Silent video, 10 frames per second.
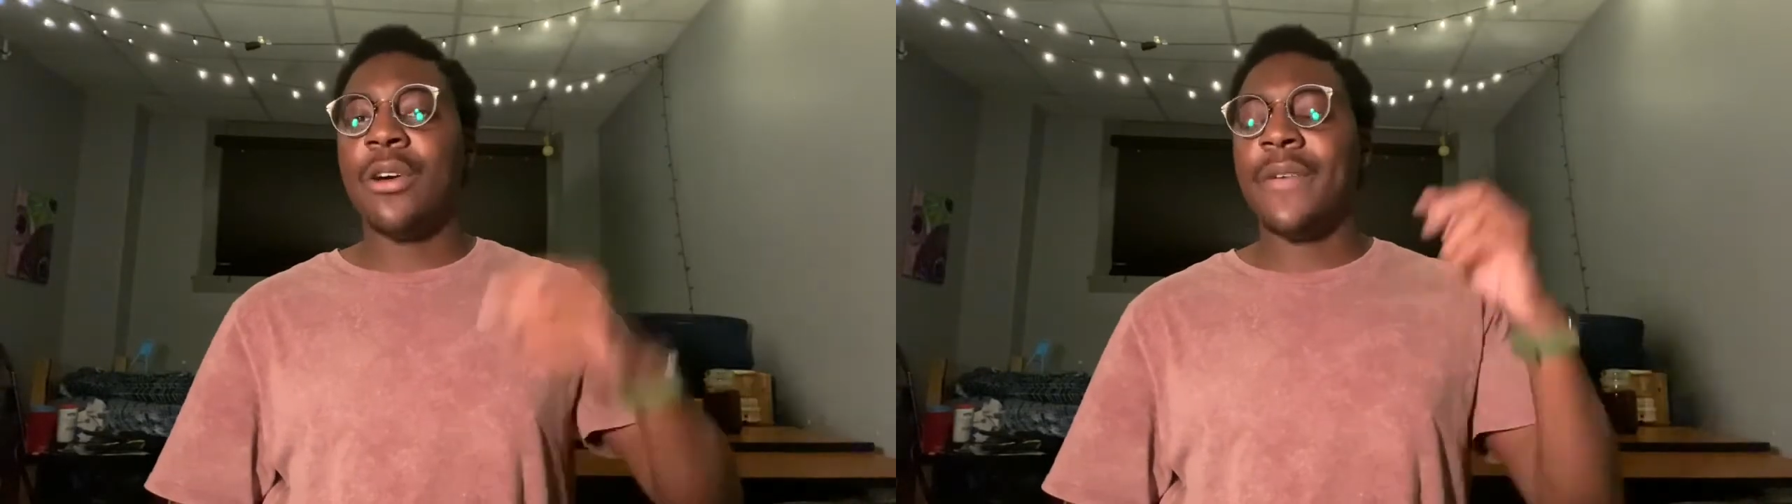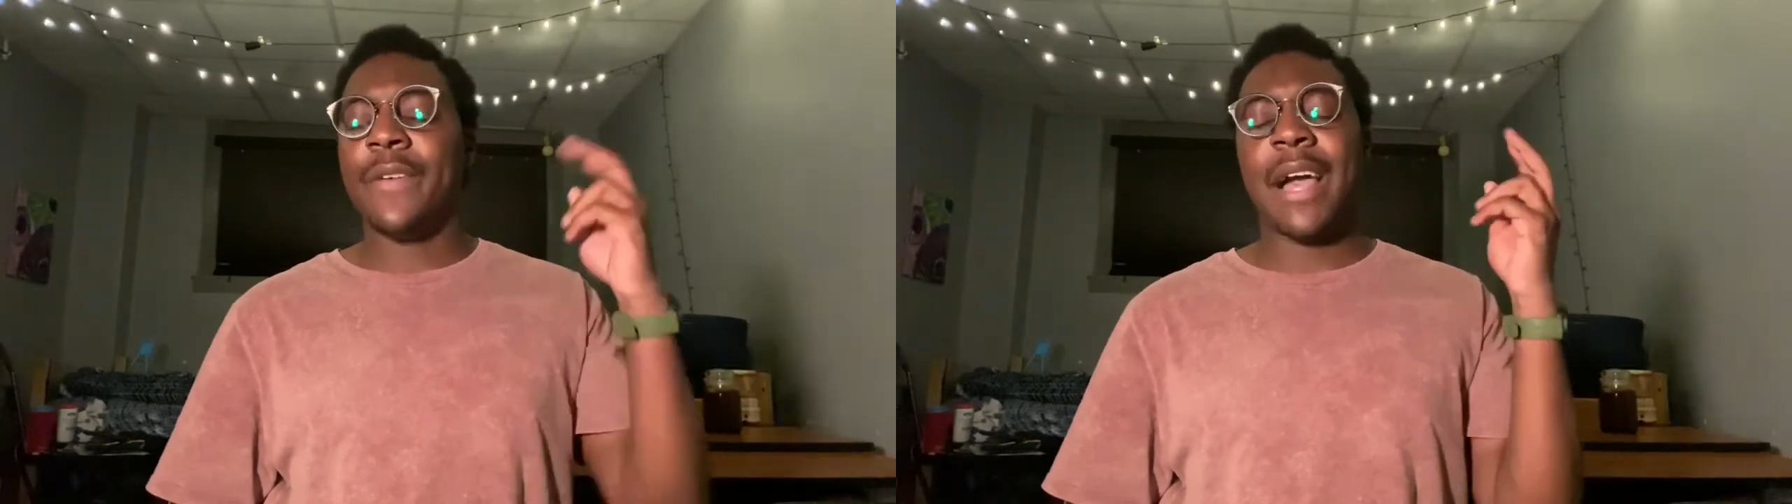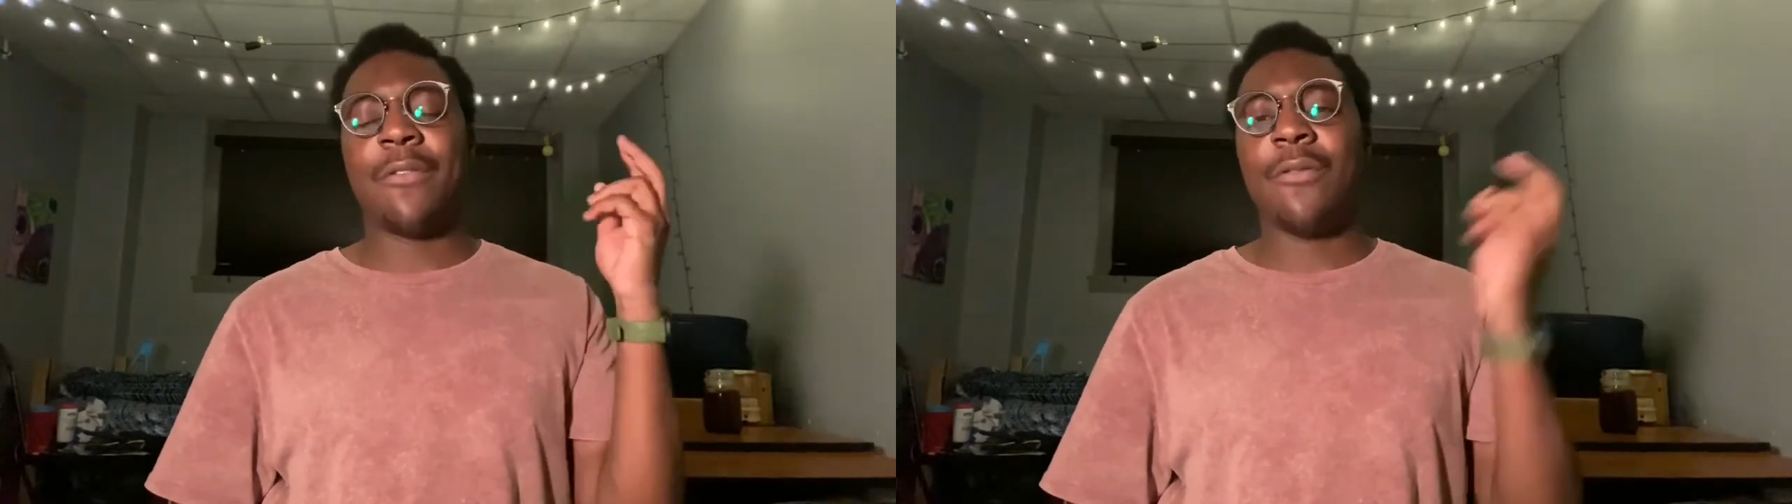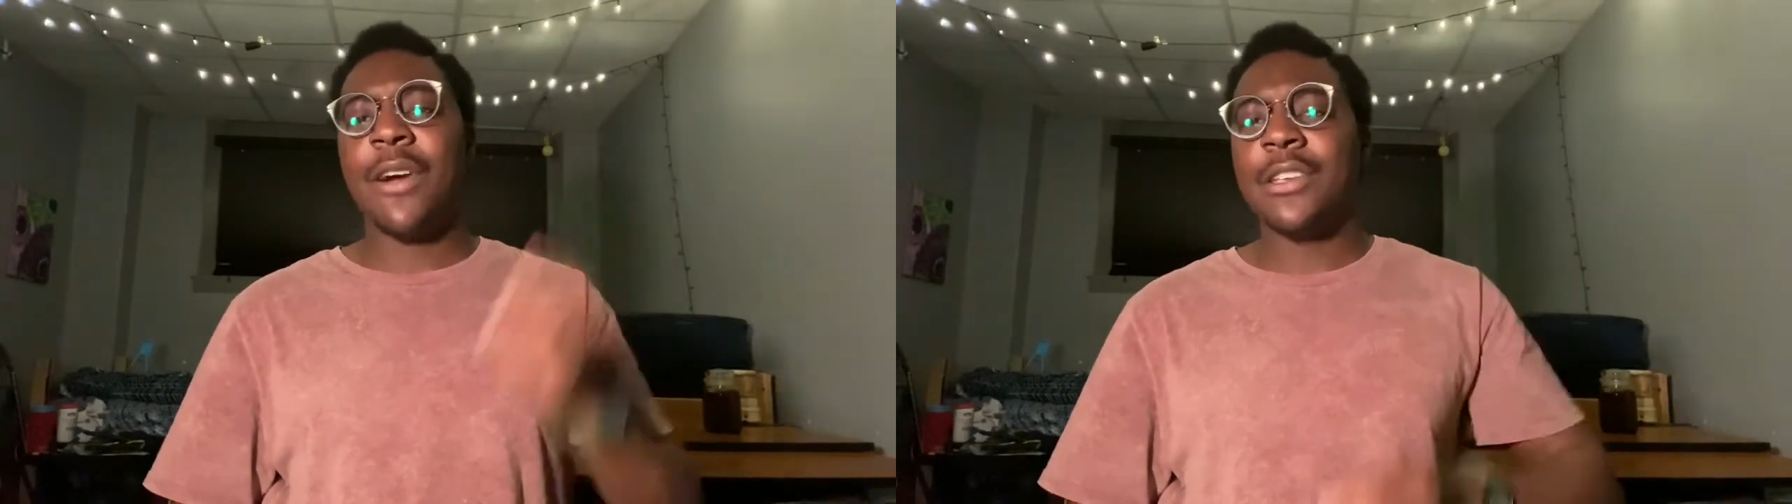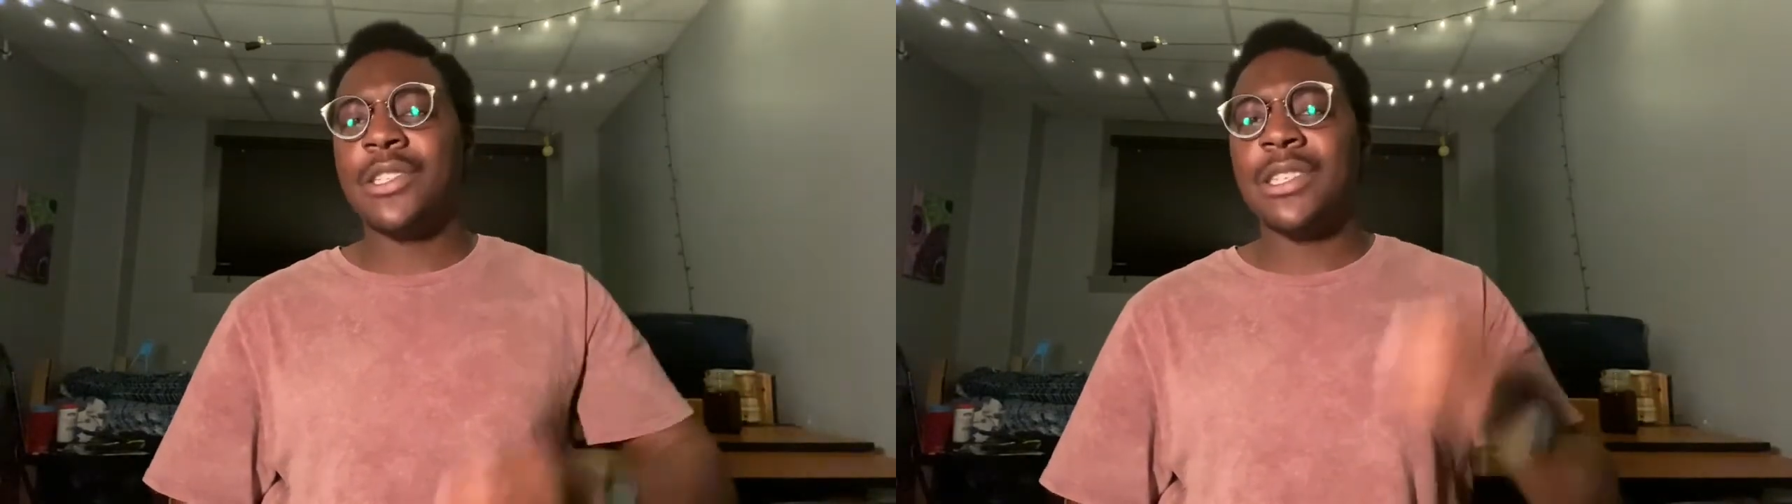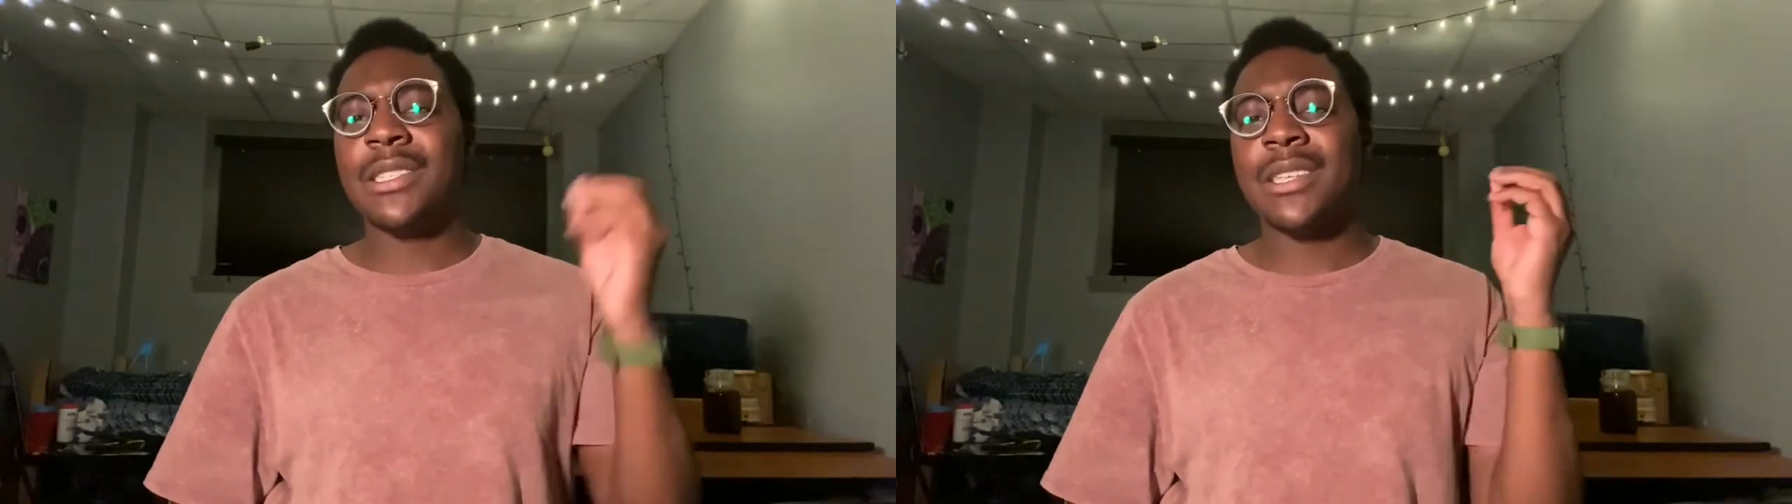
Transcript: If you have questions,